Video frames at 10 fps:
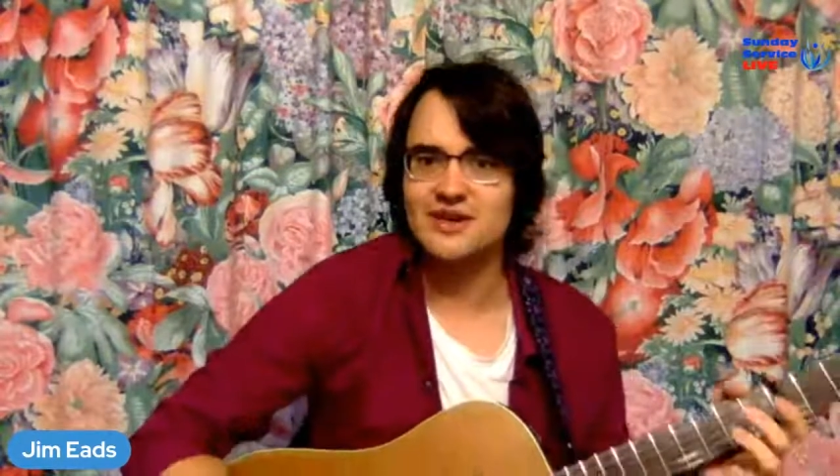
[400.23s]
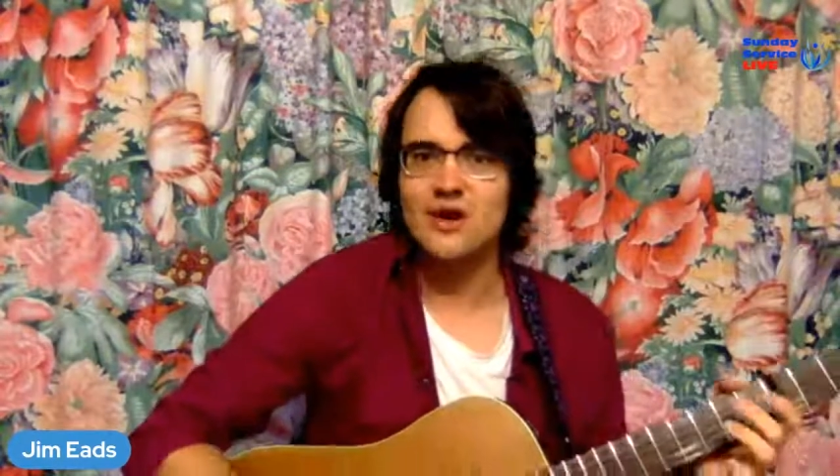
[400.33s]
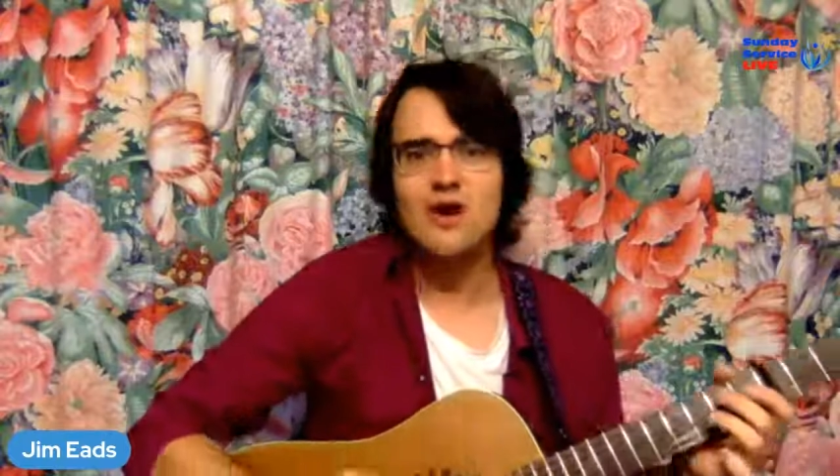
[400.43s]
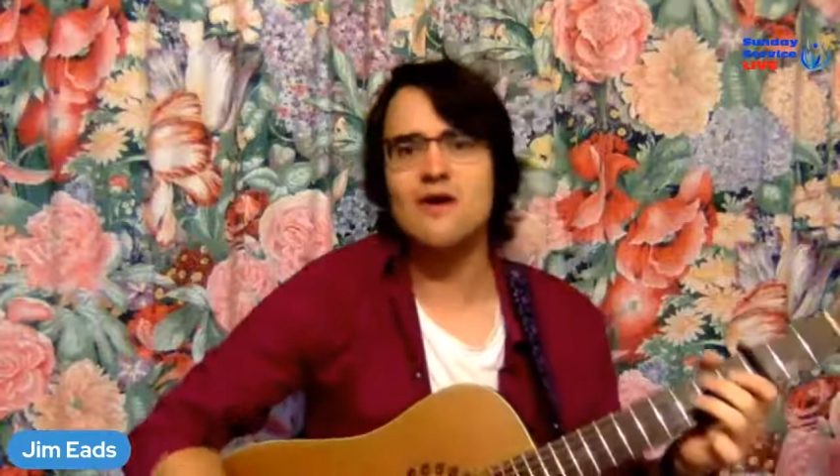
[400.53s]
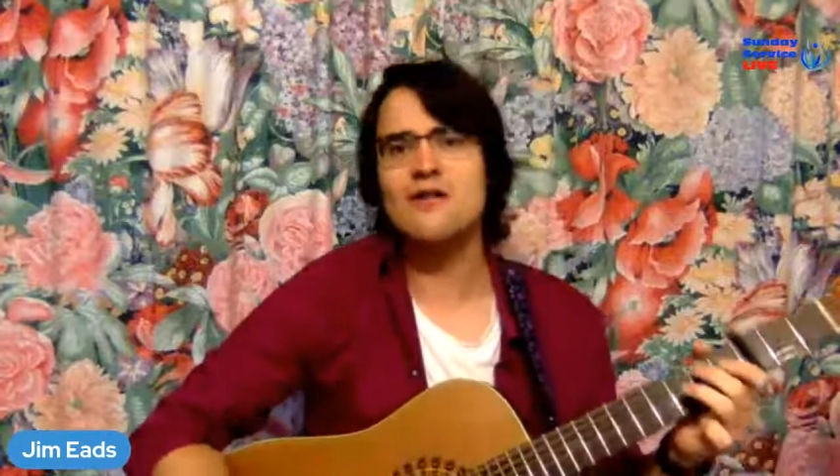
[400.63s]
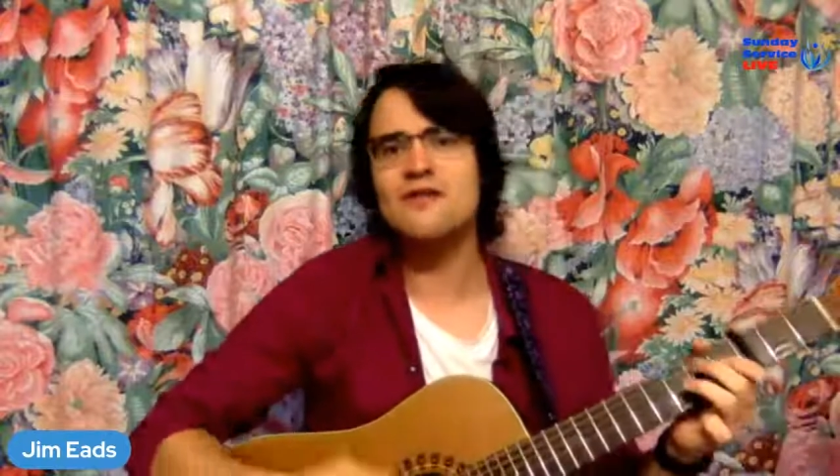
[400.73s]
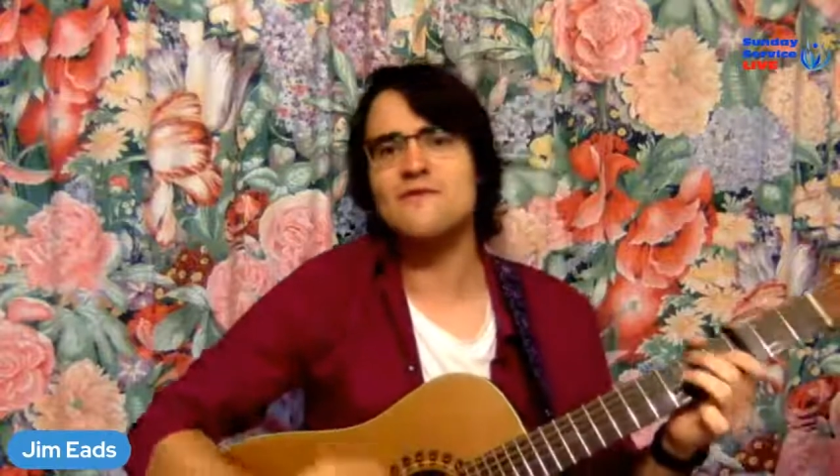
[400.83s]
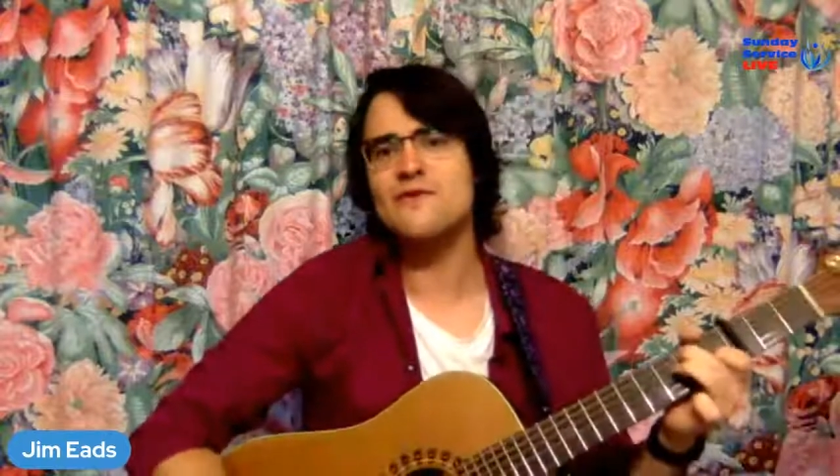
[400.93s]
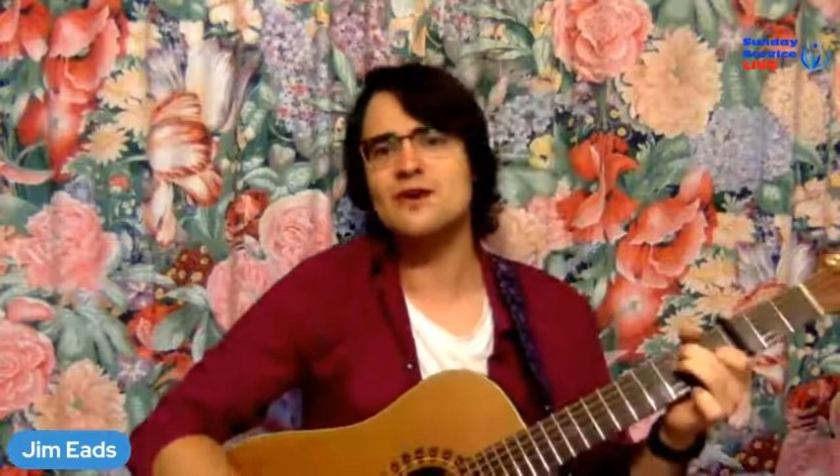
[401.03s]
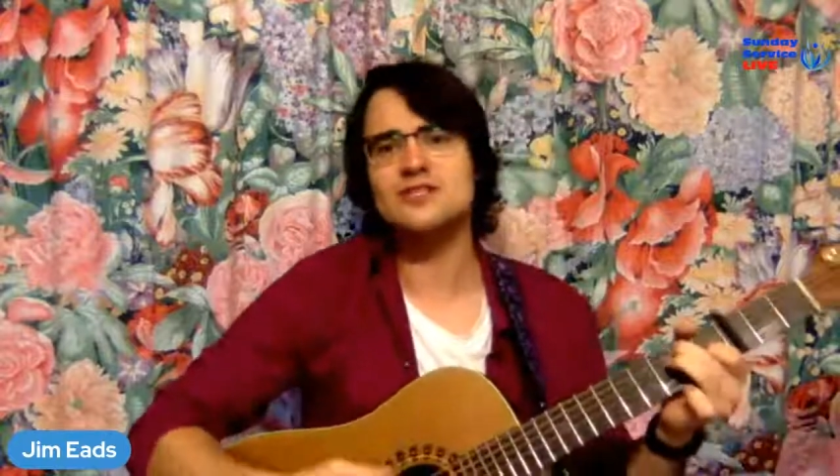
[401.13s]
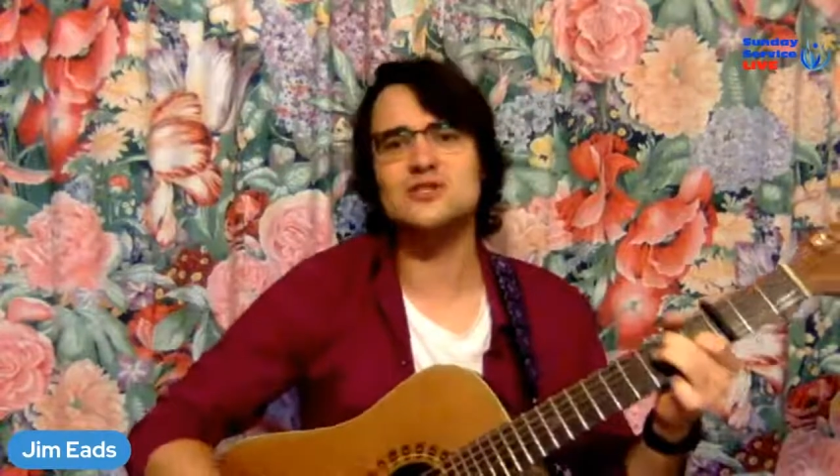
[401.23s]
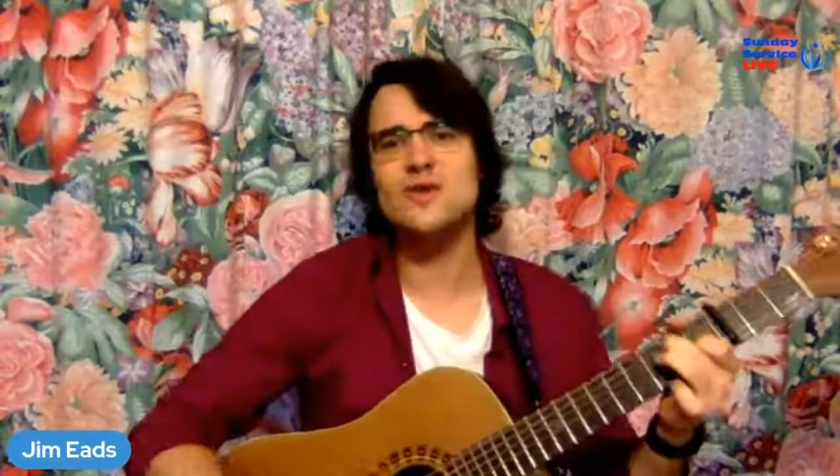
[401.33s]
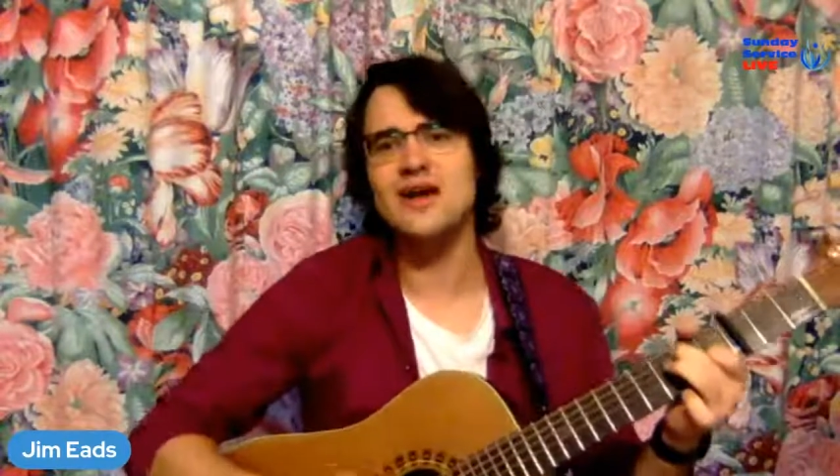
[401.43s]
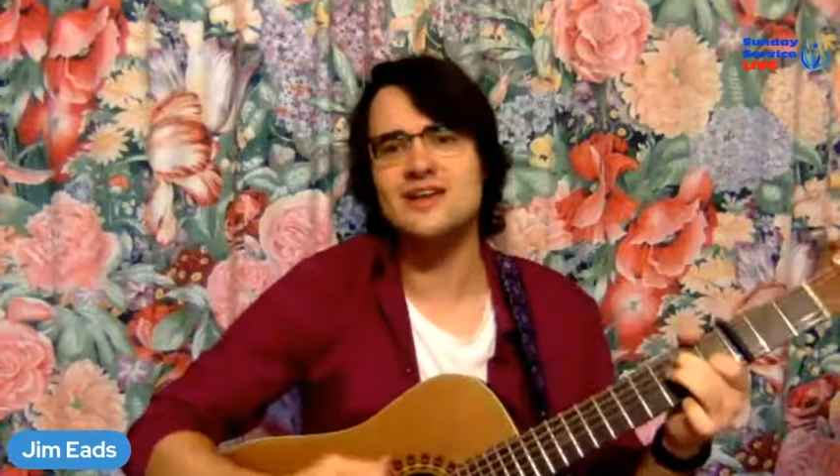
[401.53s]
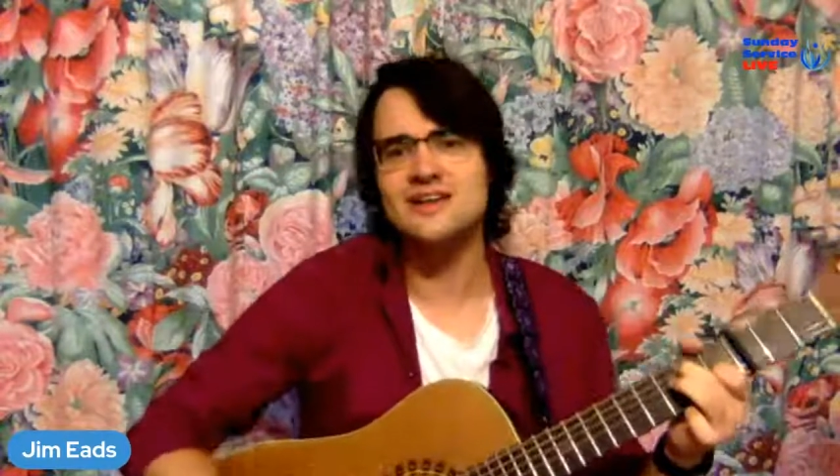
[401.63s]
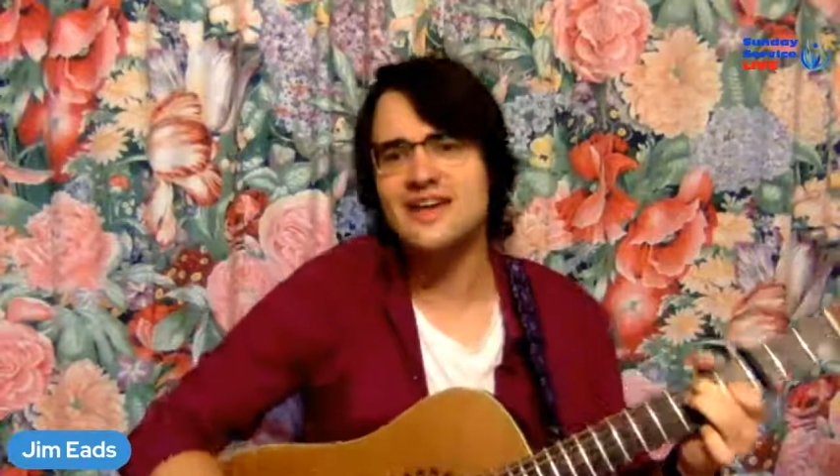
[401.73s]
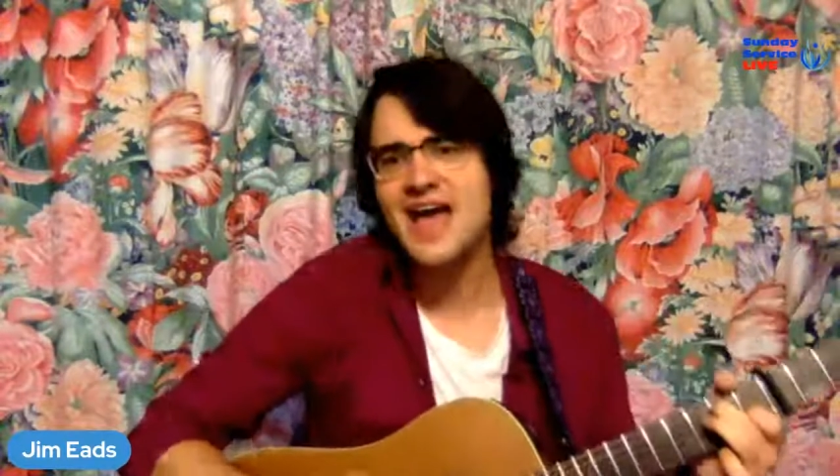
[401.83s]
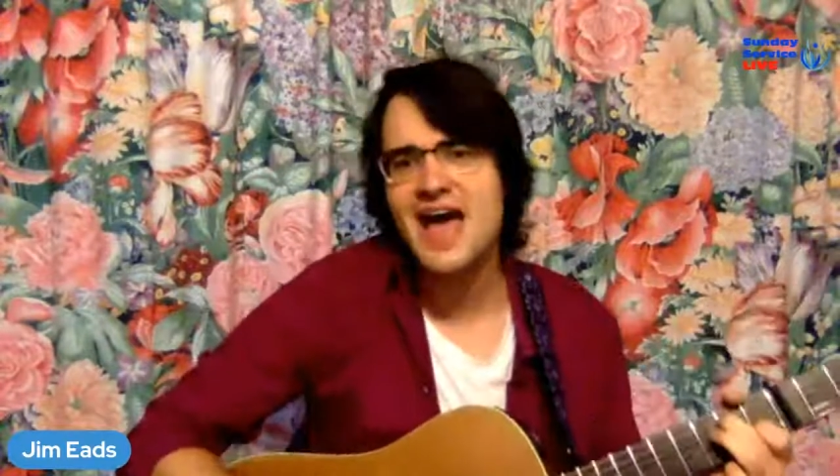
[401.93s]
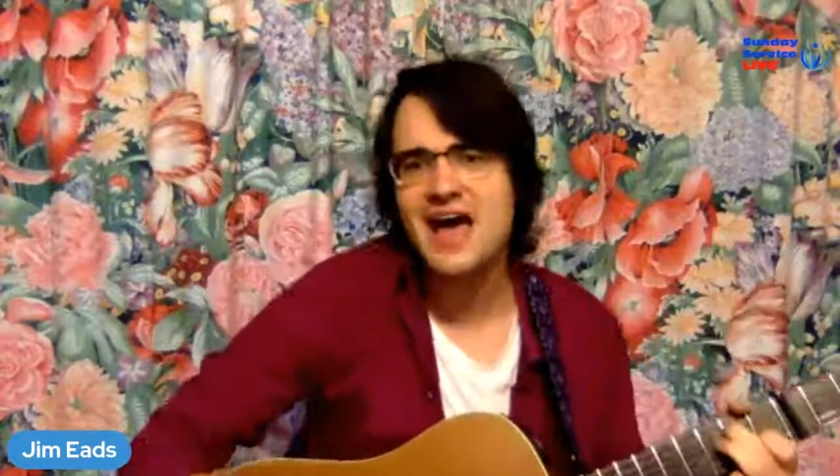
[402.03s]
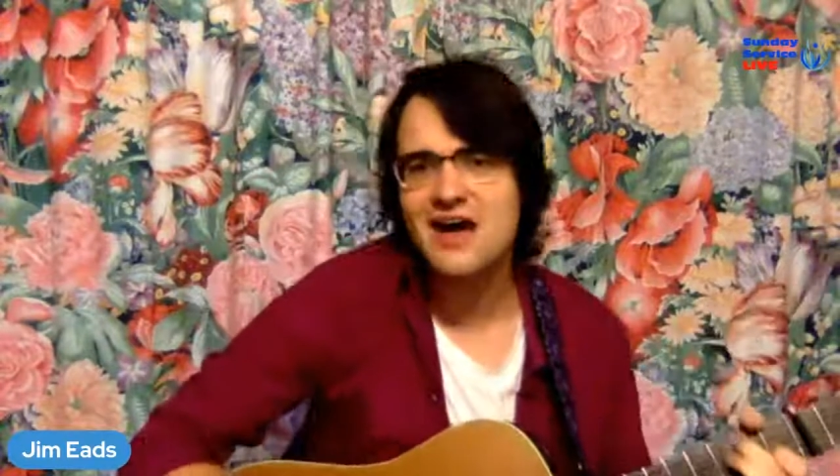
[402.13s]
Oh, the first one
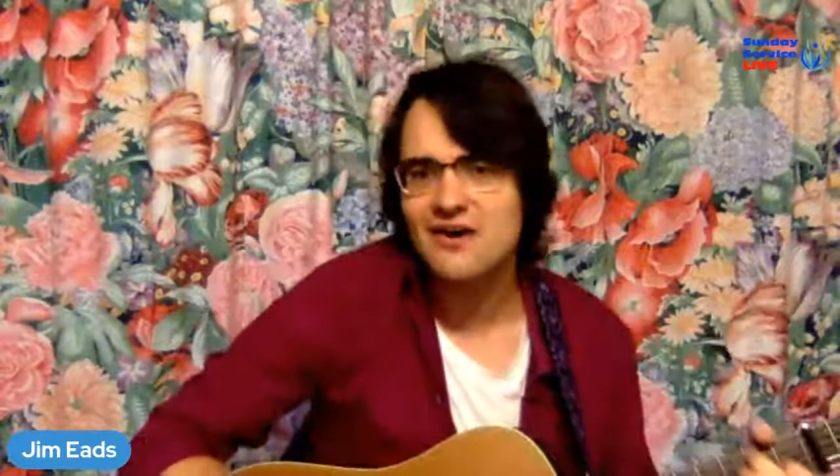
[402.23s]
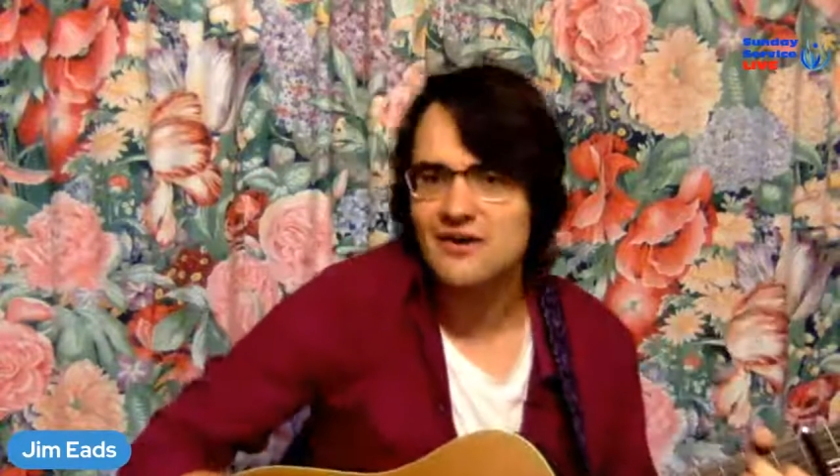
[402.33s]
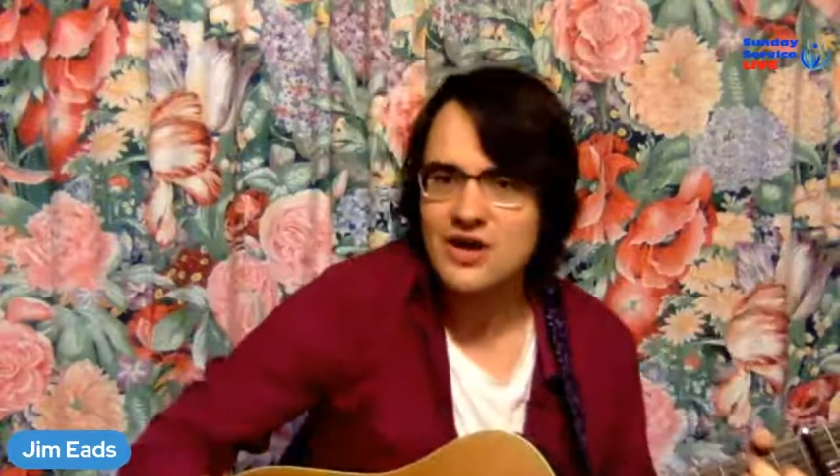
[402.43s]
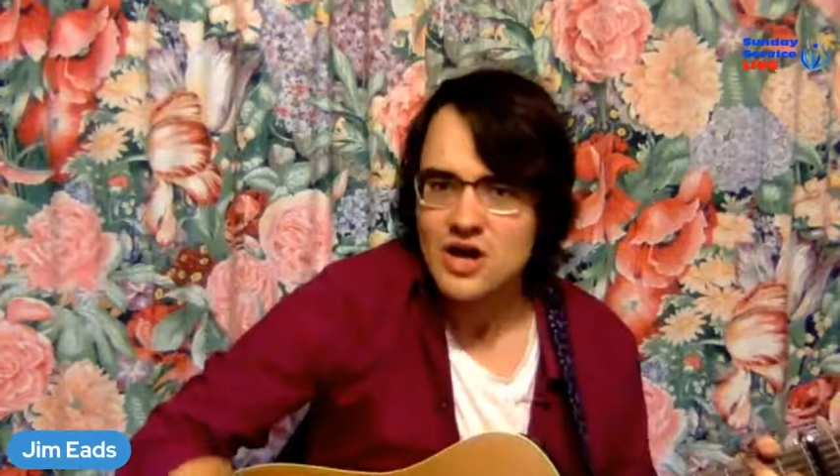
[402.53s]
now